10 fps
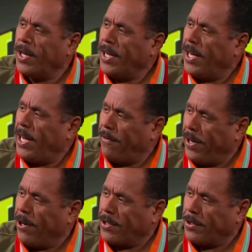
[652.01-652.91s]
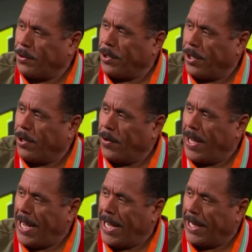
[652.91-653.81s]
mm-hmm. of Eric's studio,
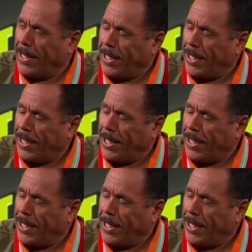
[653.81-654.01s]
mm-hmm.